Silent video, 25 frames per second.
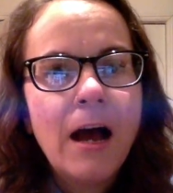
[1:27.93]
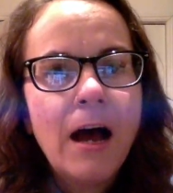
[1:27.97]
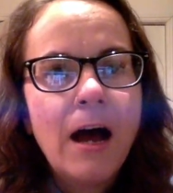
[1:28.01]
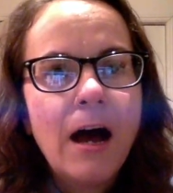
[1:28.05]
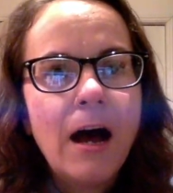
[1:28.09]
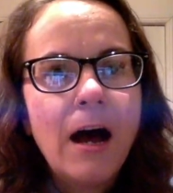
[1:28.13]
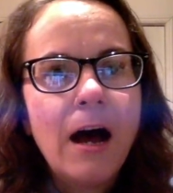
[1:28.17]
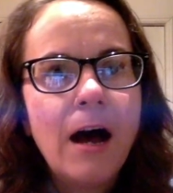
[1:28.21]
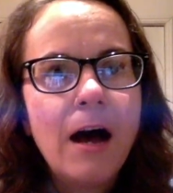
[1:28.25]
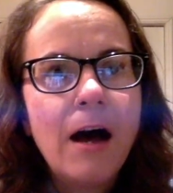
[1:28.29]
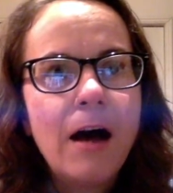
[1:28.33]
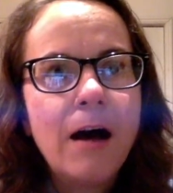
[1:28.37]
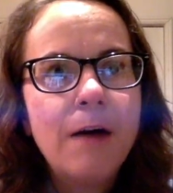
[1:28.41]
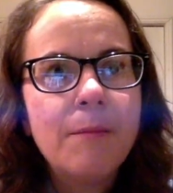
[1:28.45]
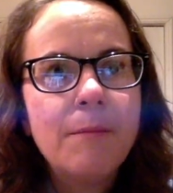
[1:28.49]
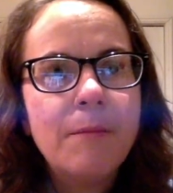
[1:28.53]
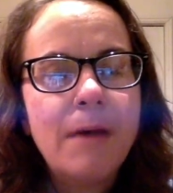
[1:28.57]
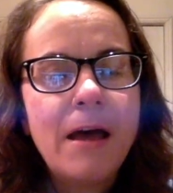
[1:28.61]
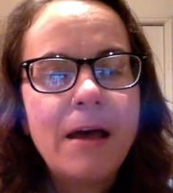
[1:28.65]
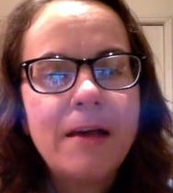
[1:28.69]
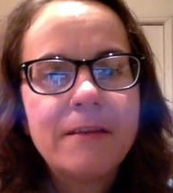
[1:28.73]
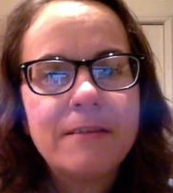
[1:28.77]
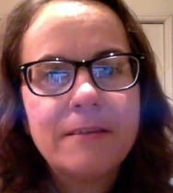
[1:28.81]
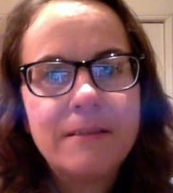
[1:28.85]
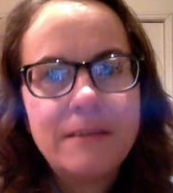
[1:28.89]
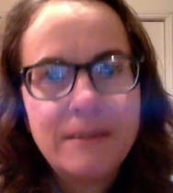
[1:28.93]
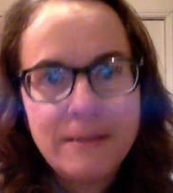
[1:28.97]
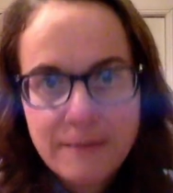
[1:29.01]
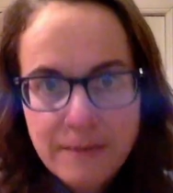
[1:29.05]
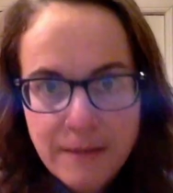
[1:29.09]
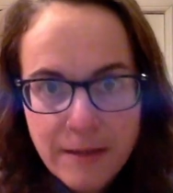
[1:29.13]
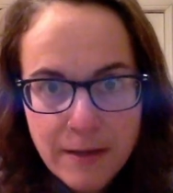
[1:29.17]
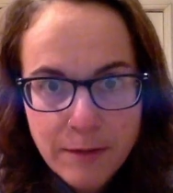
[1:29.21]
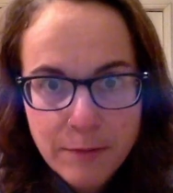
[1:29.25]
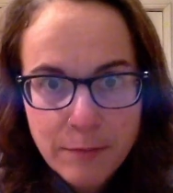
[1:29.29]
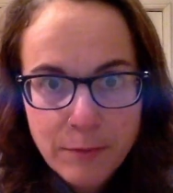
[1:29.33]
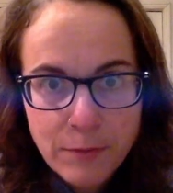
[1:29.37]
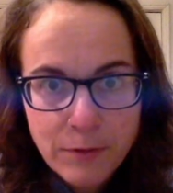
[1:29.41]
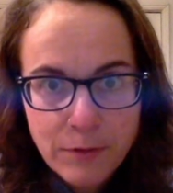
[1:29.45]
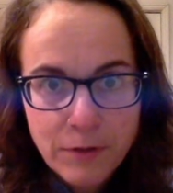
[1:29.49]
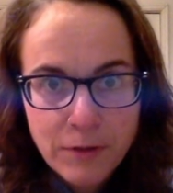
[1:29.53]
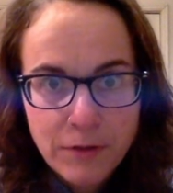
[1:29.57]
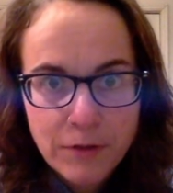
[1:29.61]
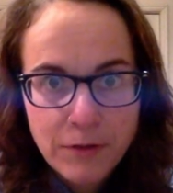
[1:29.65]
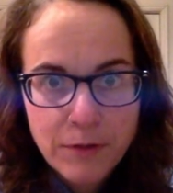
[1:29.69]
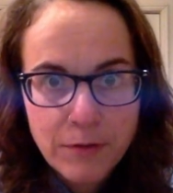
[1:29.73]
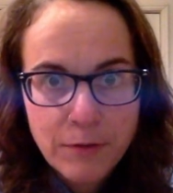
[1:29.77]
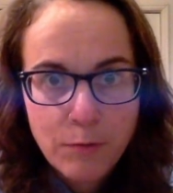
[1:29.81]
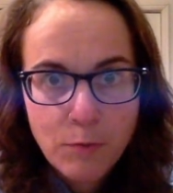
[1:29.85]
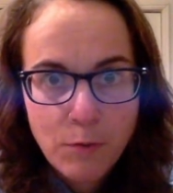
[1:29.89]
As a
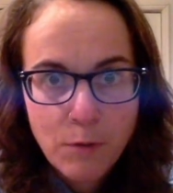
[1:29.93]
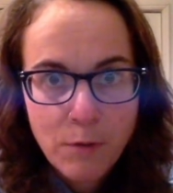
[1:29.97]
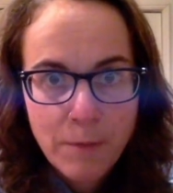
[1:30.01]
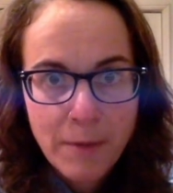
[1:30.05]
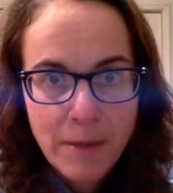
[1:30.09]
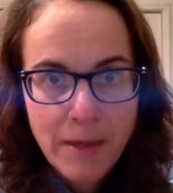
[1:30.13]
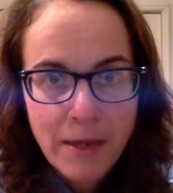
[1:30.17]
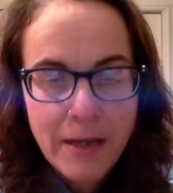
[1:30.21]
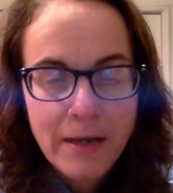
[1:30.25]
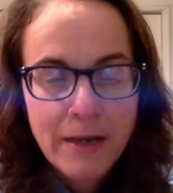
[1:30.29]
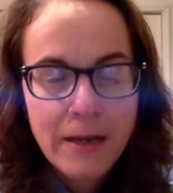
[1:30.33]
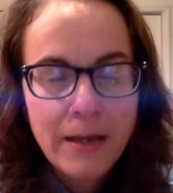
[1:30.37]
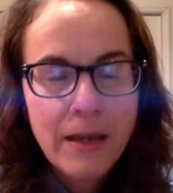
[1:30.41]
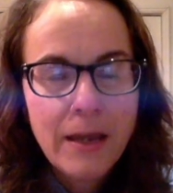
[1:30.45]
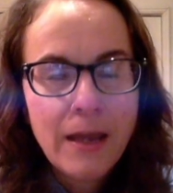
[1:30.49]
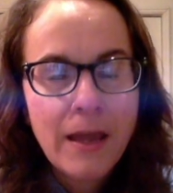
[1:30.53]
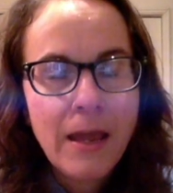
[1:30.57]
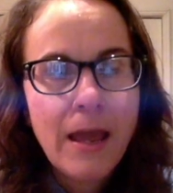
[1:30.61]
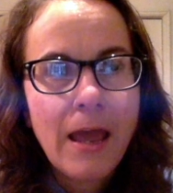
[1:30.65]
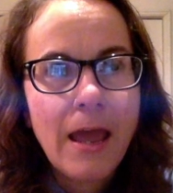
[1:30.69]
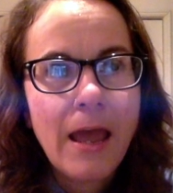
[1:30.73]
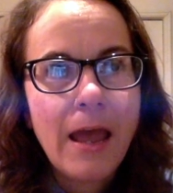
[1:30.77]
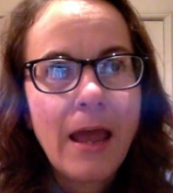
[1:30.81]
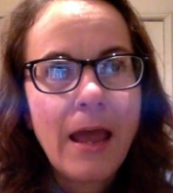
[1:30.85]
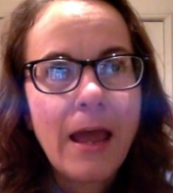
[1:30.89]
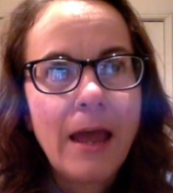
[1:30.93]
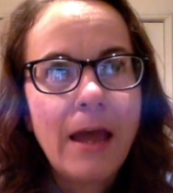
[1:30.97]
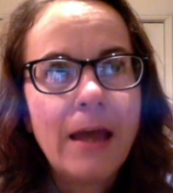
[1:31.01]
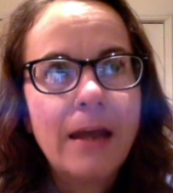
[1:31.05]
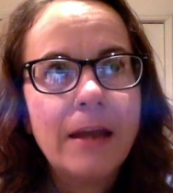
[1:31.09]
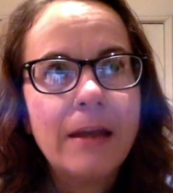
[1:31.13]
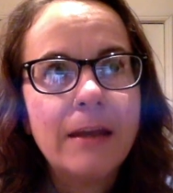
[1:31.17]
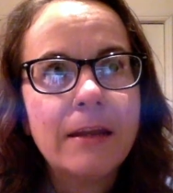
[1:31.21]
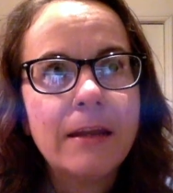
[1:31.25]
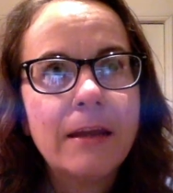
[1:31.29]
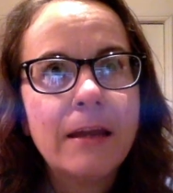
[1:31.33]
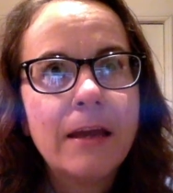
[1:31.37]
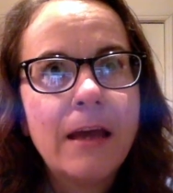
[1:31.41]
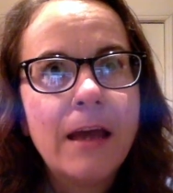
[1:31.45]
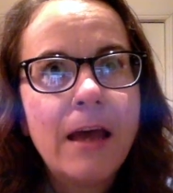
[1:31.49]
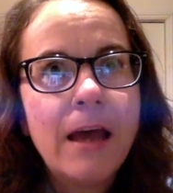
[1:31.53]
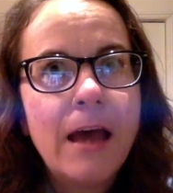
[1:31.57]
disabled woman and